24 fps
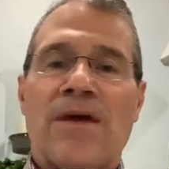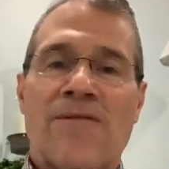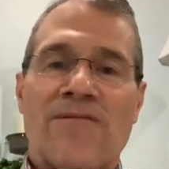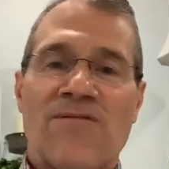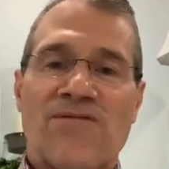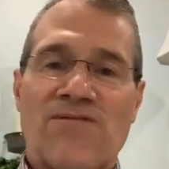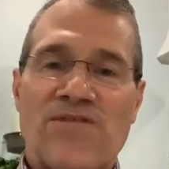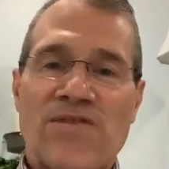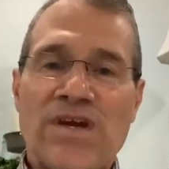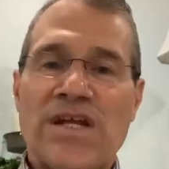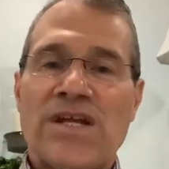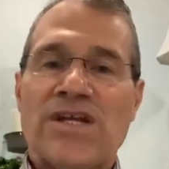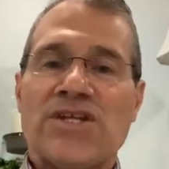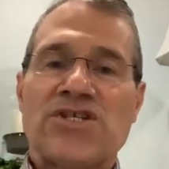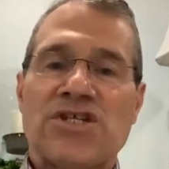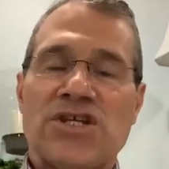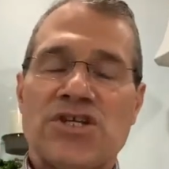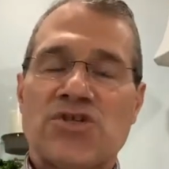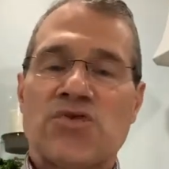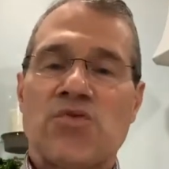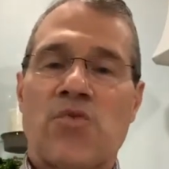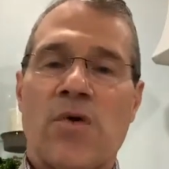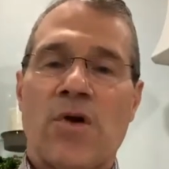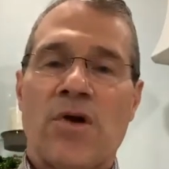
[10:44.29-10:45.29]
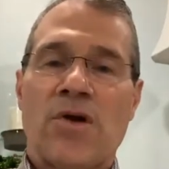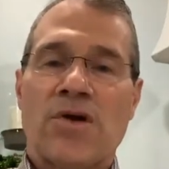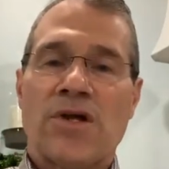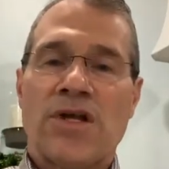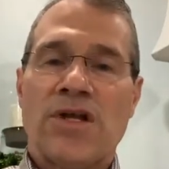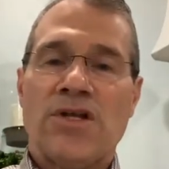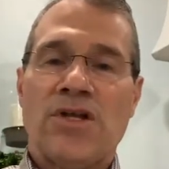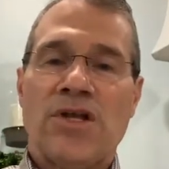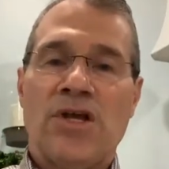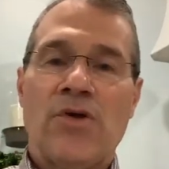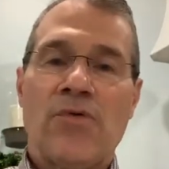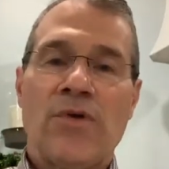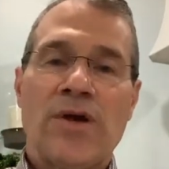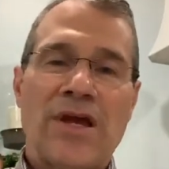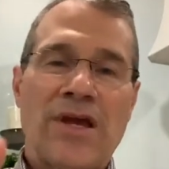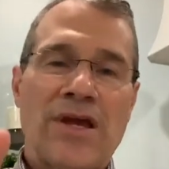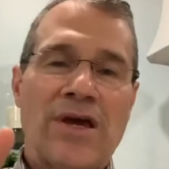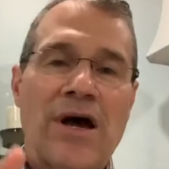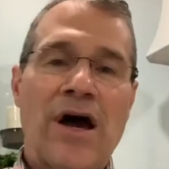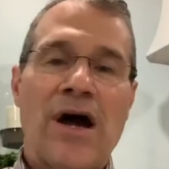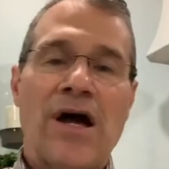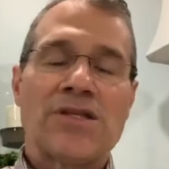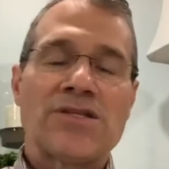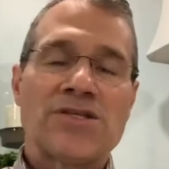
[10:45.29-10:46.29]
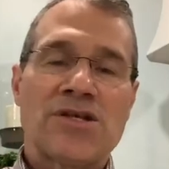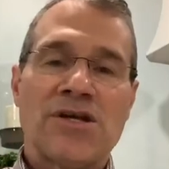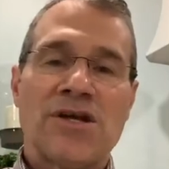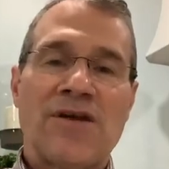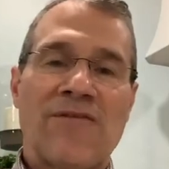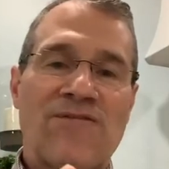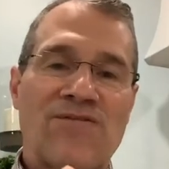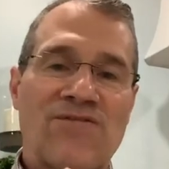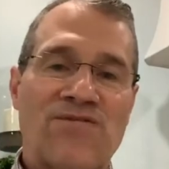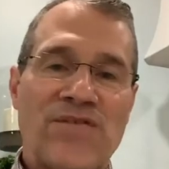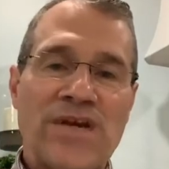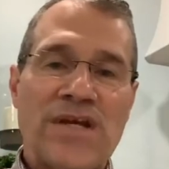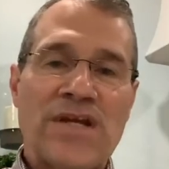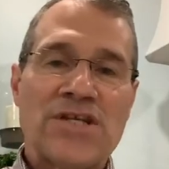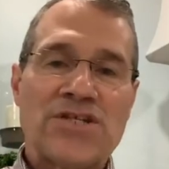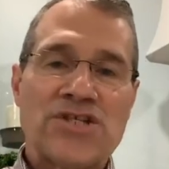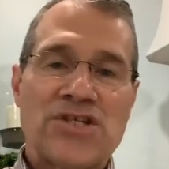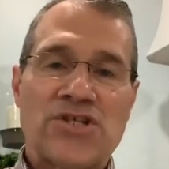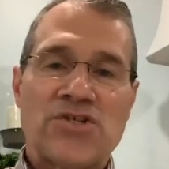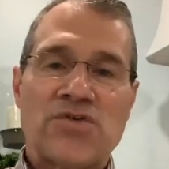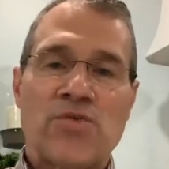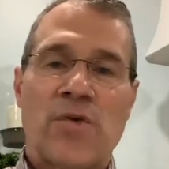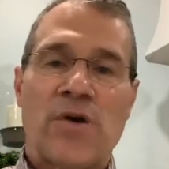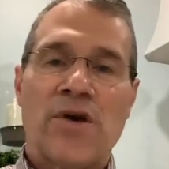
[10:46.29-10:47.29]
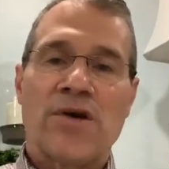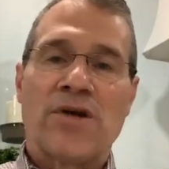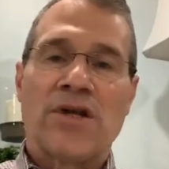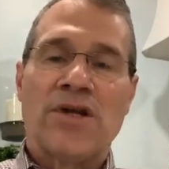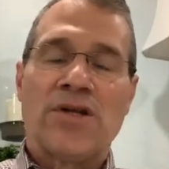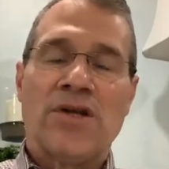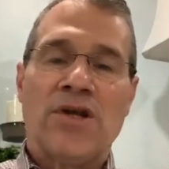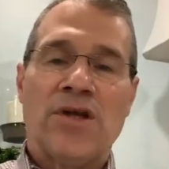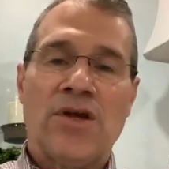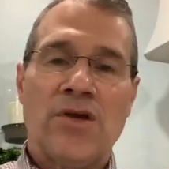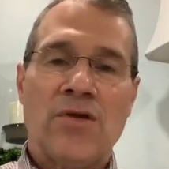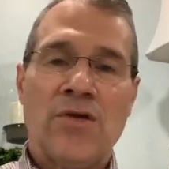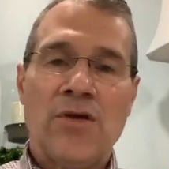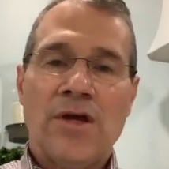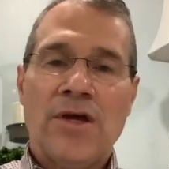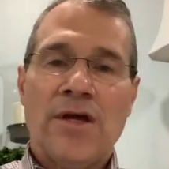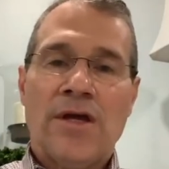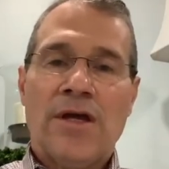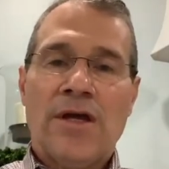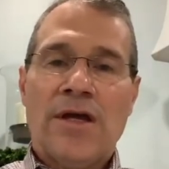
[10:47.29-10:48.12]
finish his work in you and God's going to finish his work in you